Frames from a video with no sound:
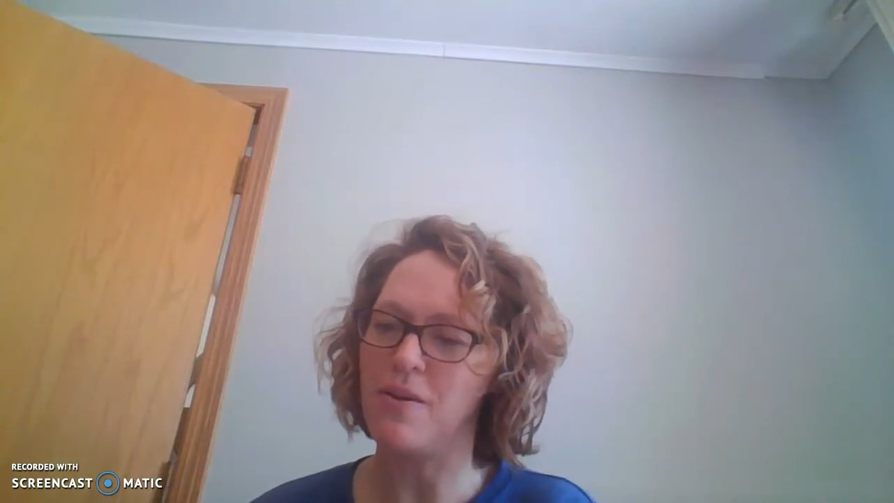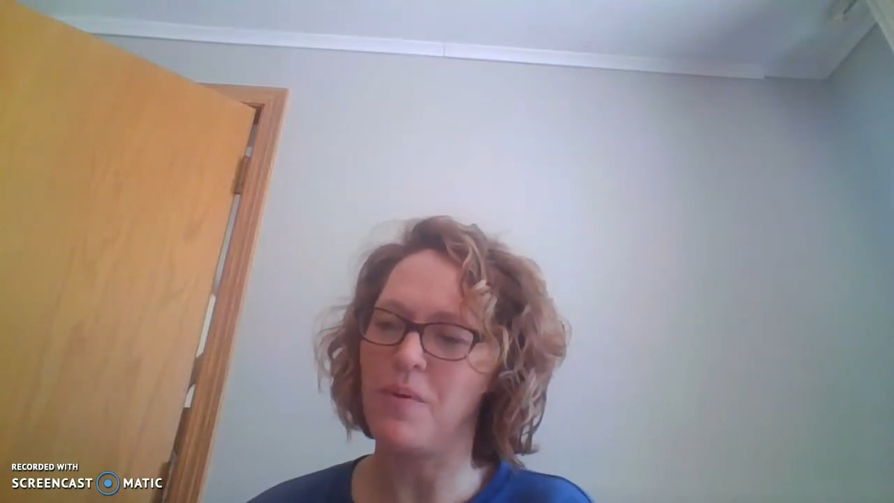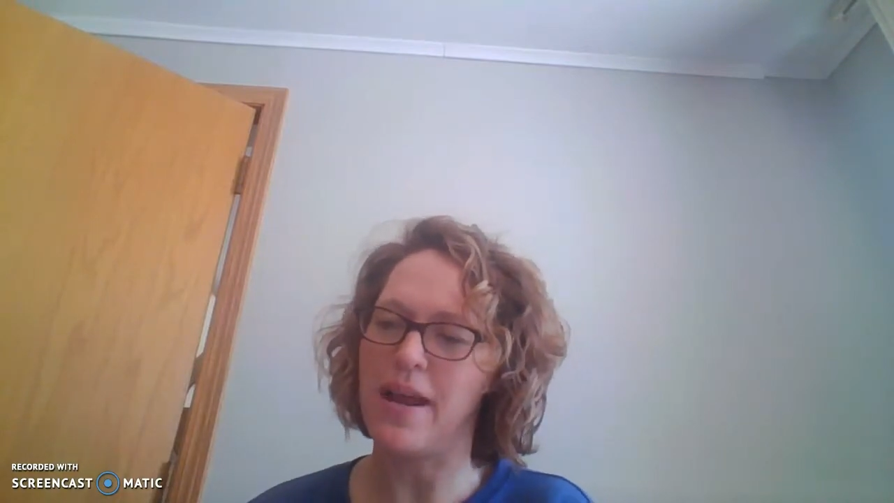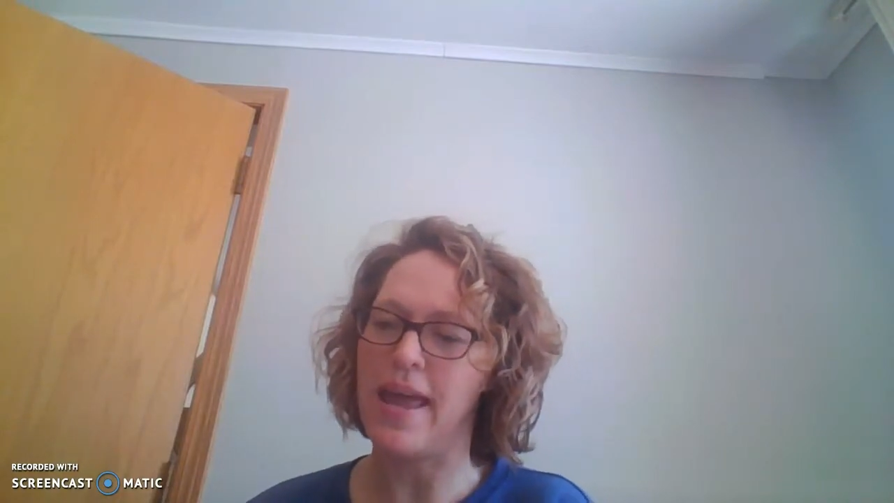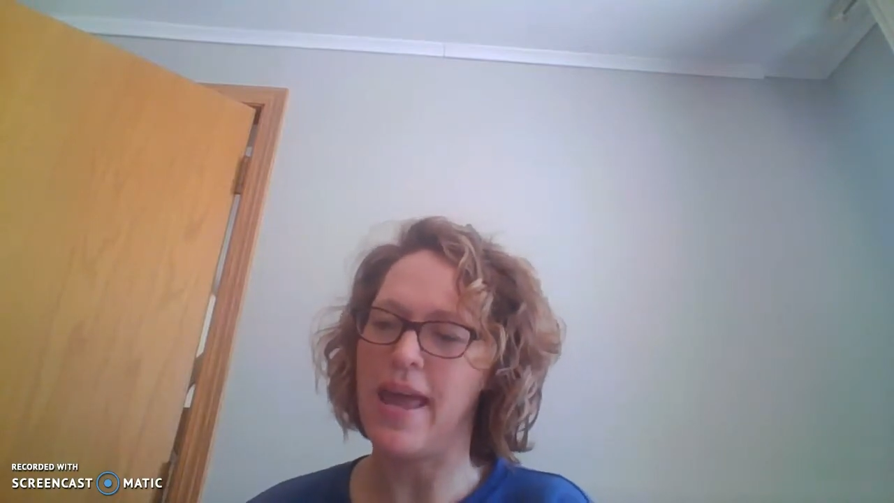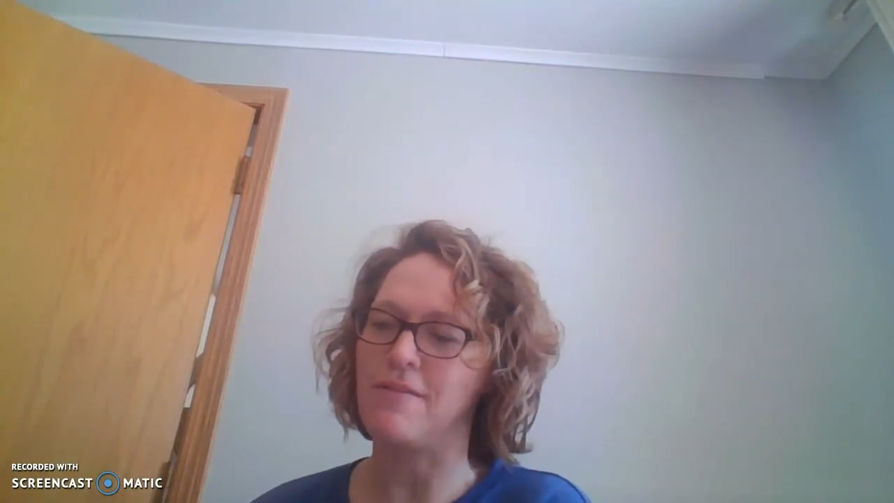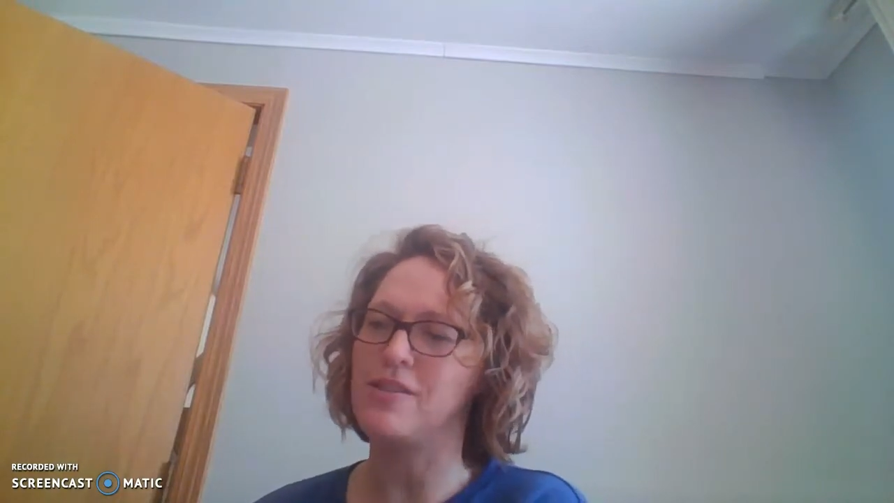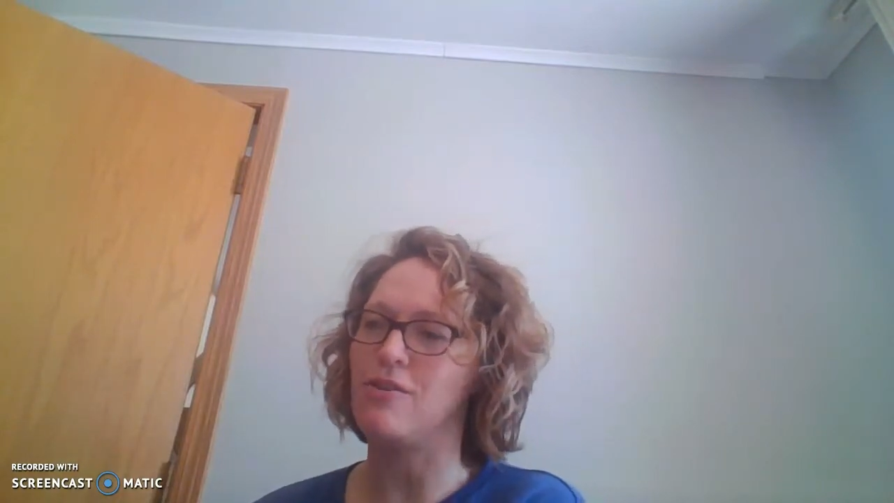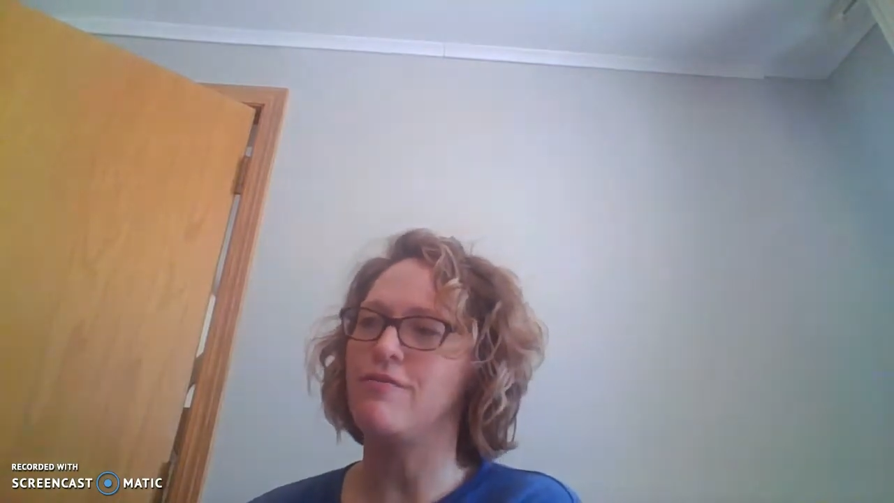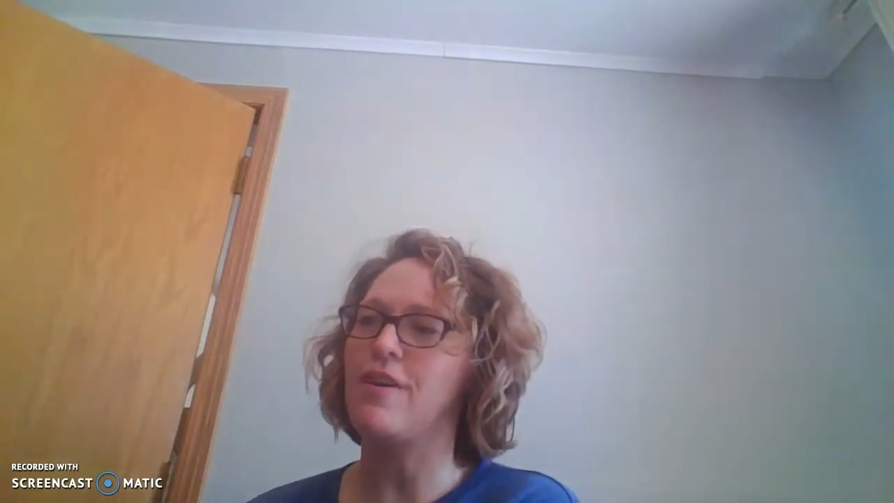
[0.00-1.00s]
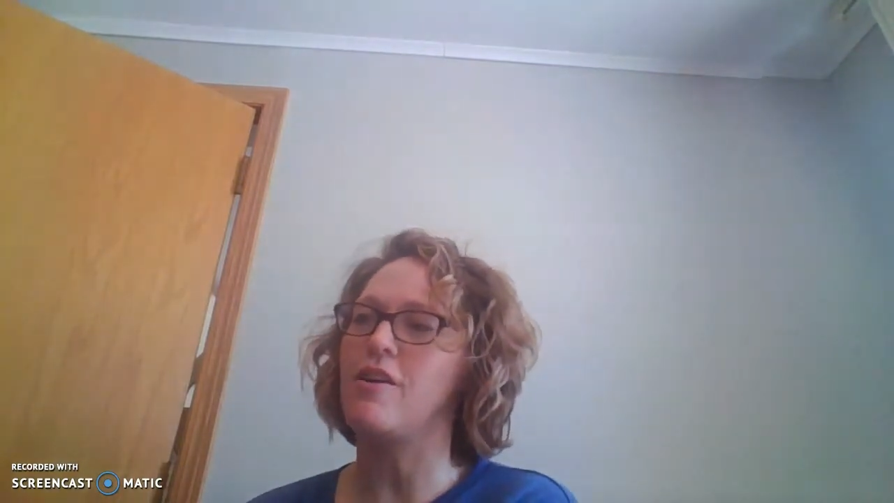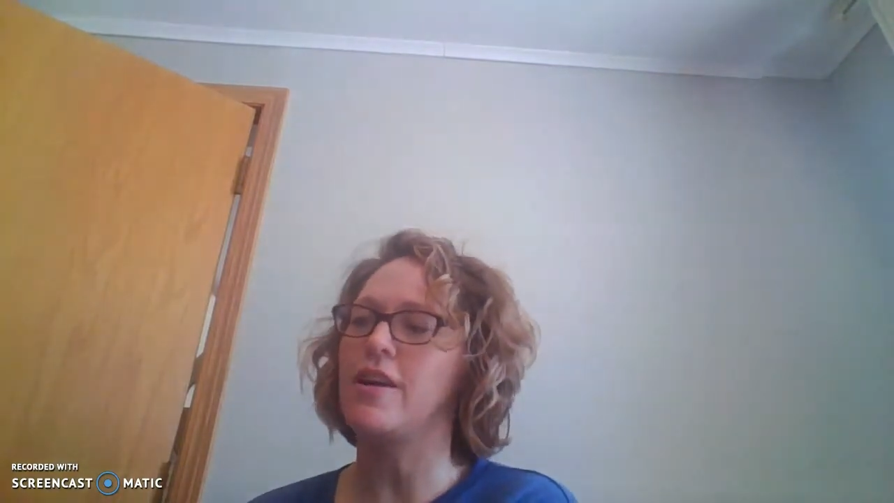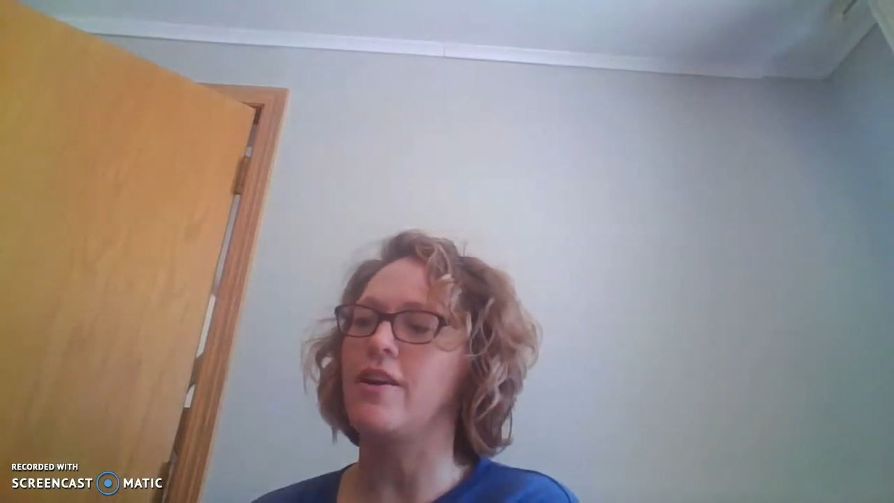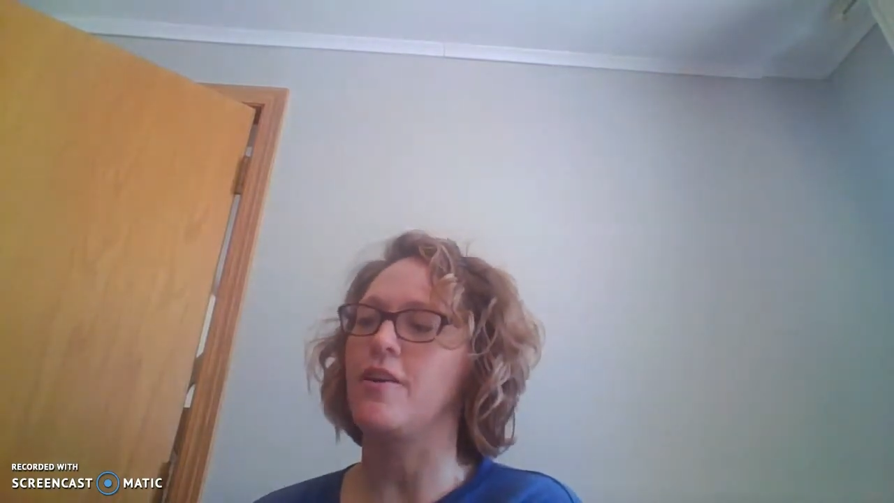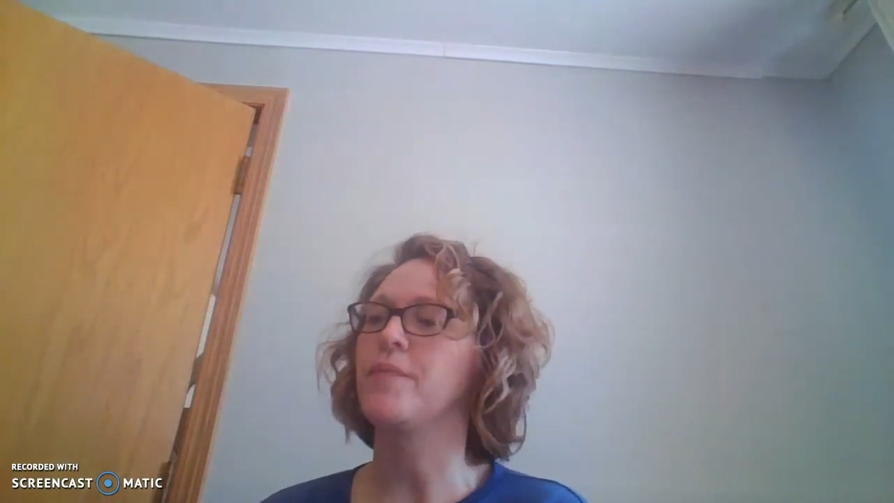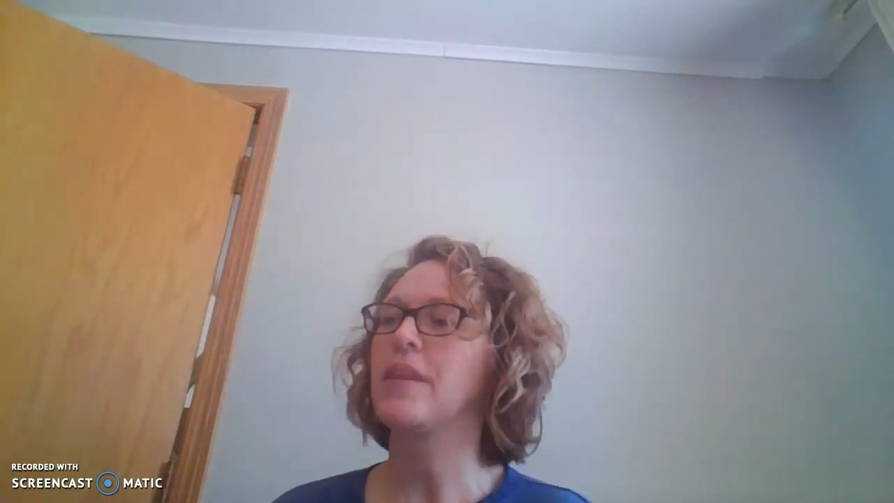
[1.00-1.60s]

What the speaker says: what I have so far here.